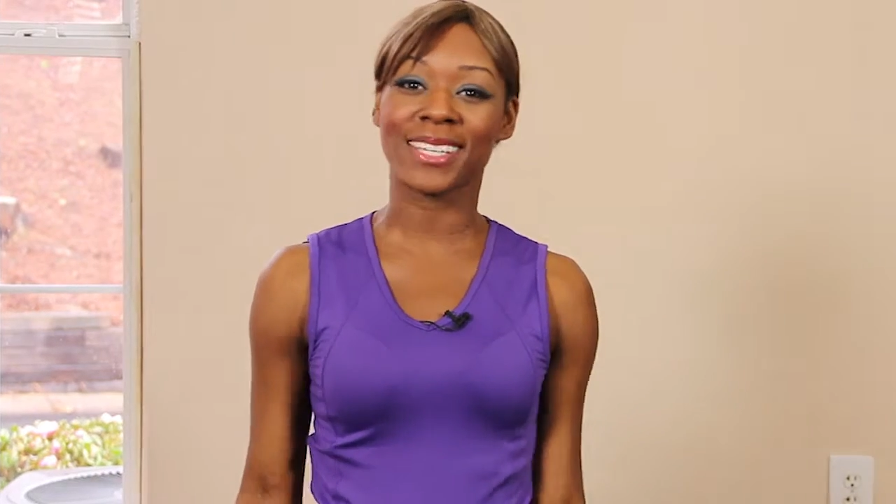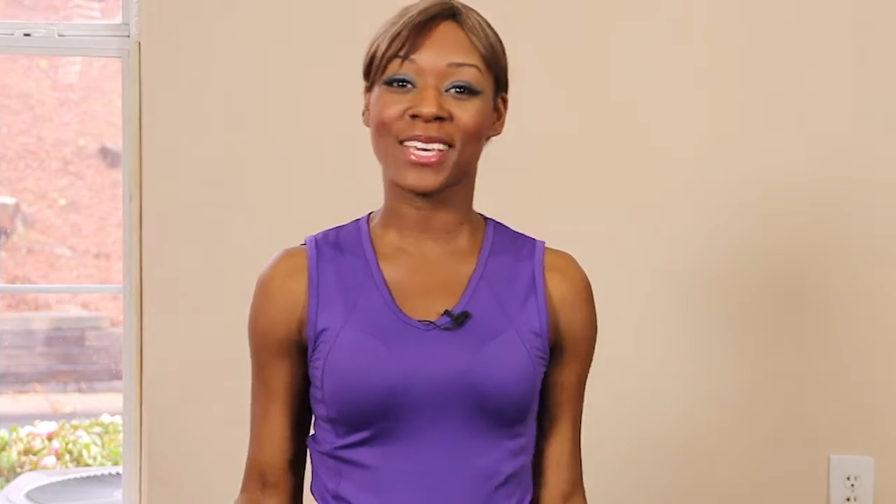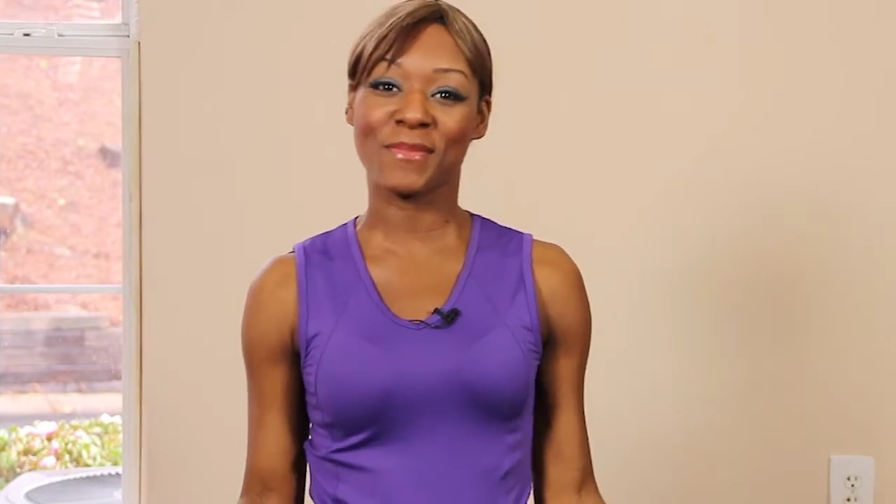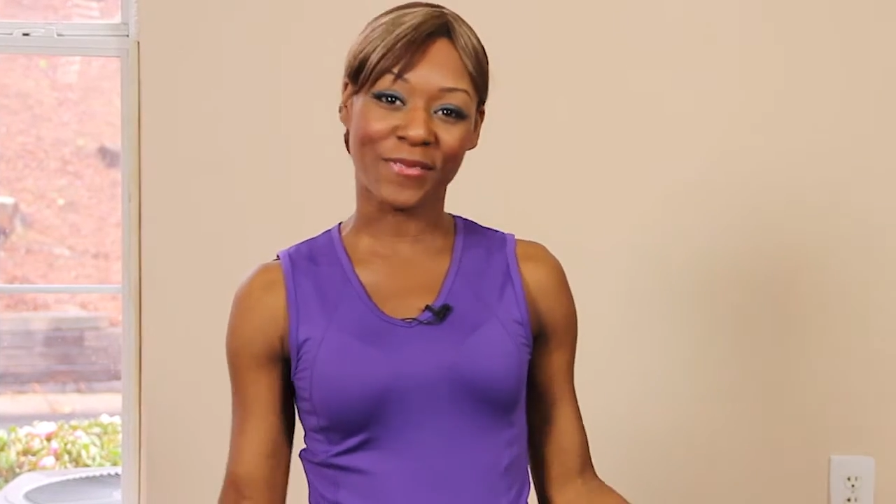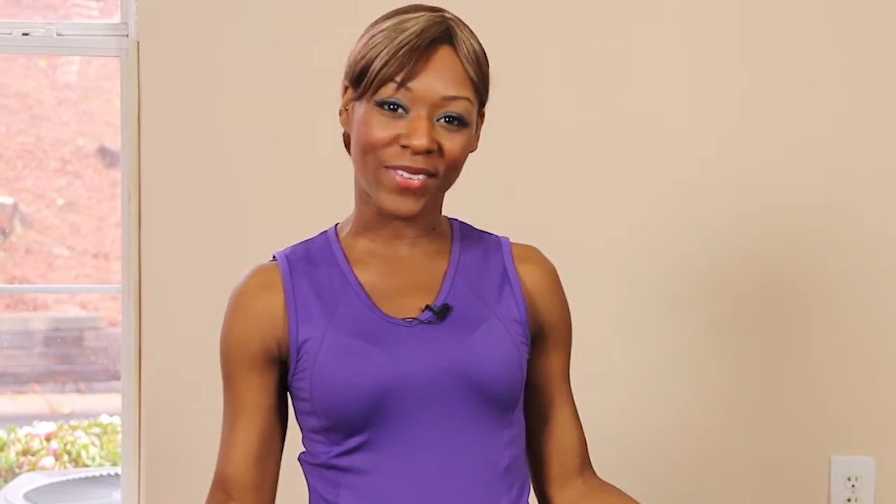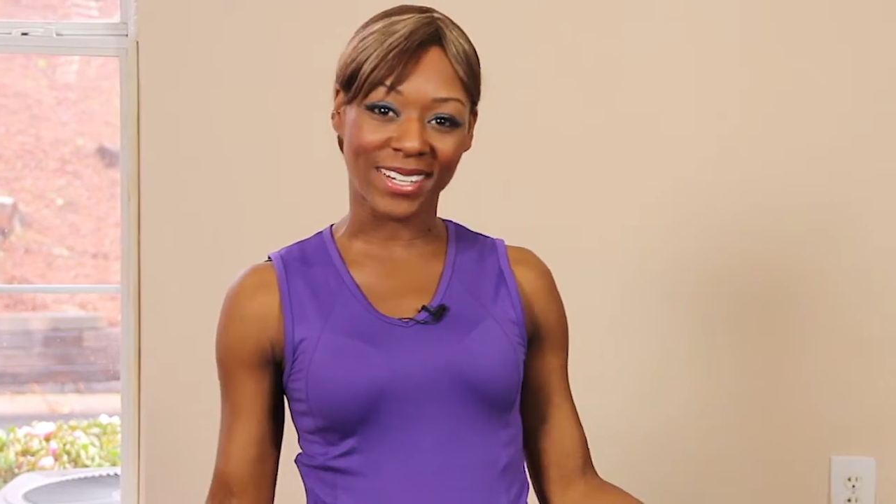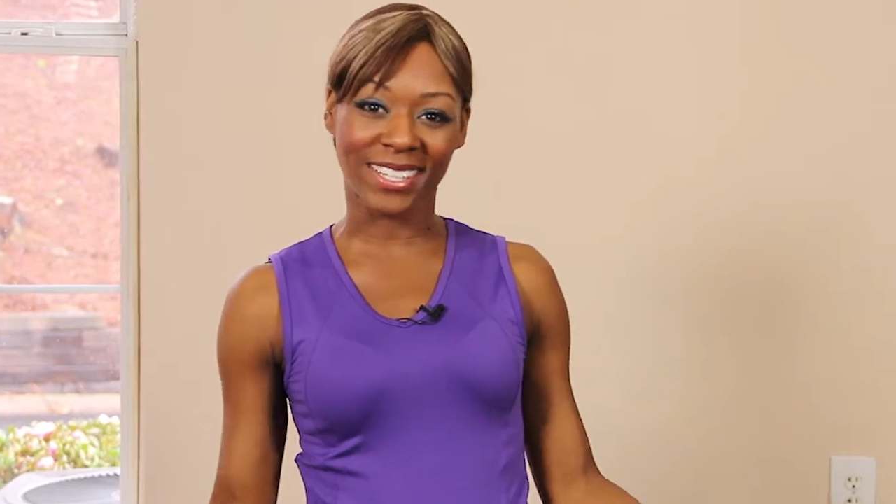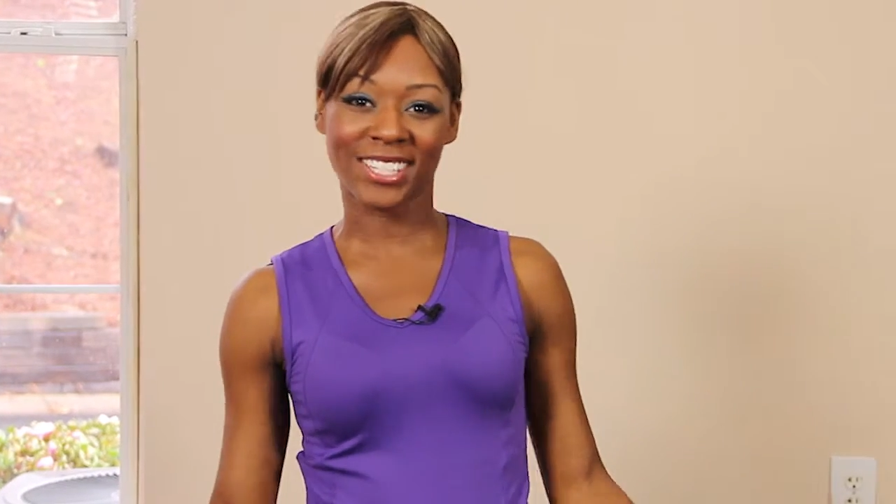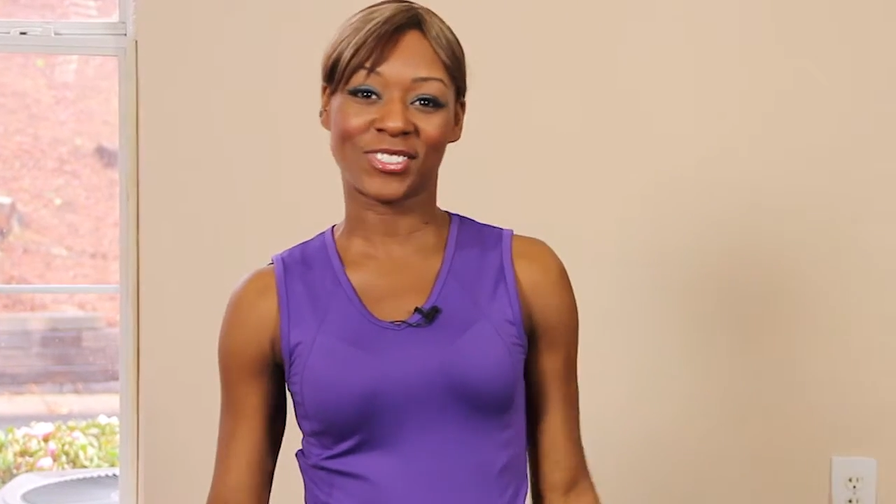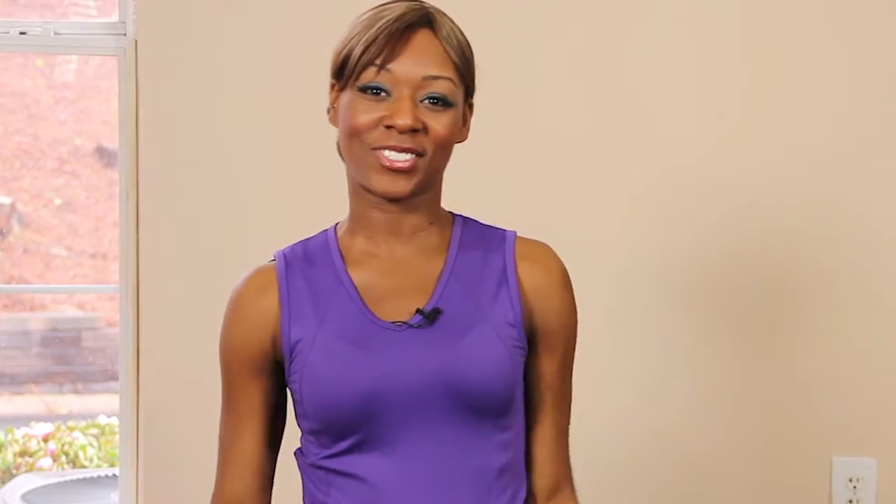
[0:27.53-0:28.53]
to keep it fun
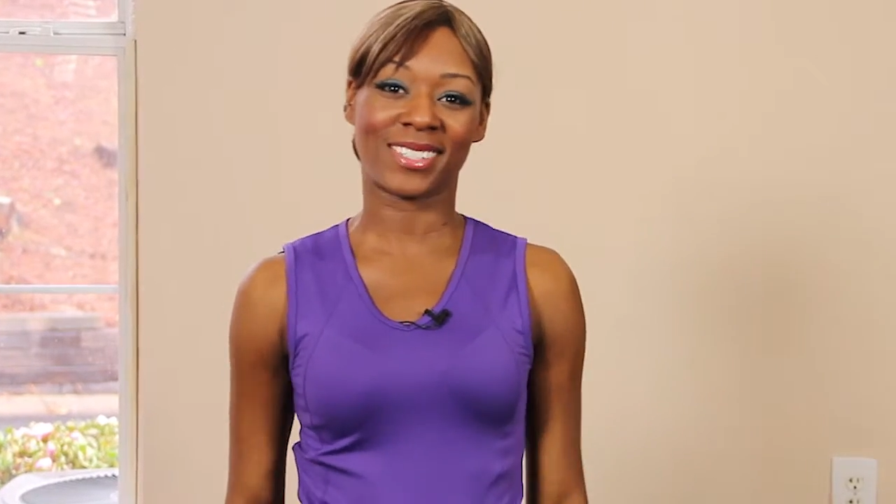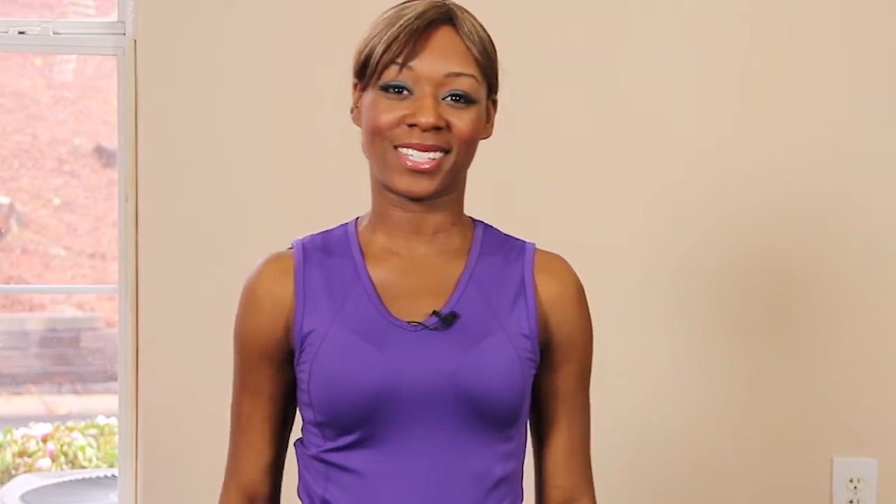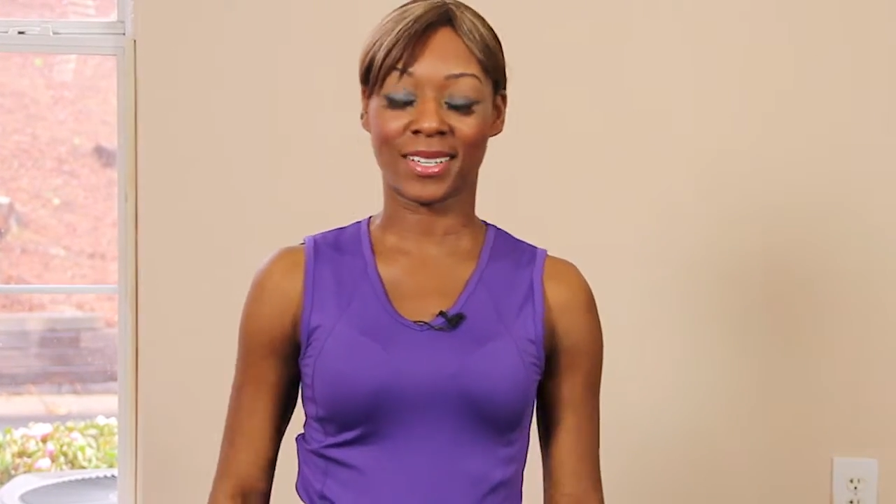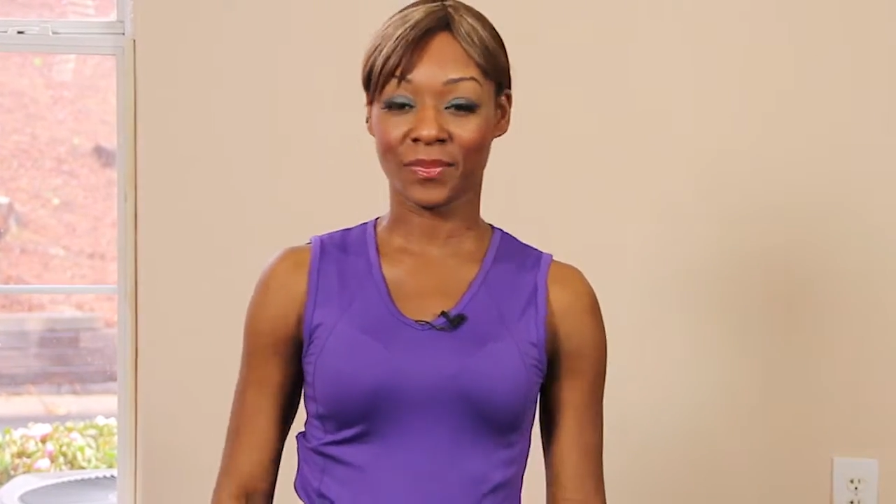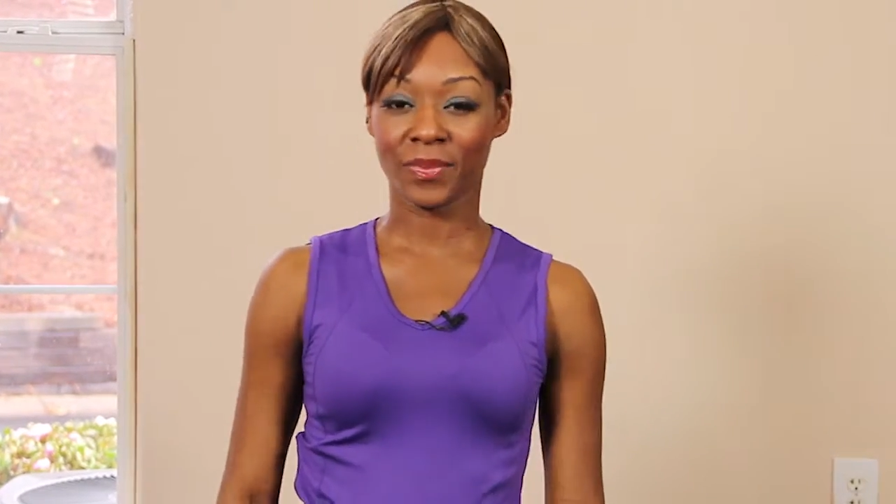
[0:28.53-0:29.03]
and interesting.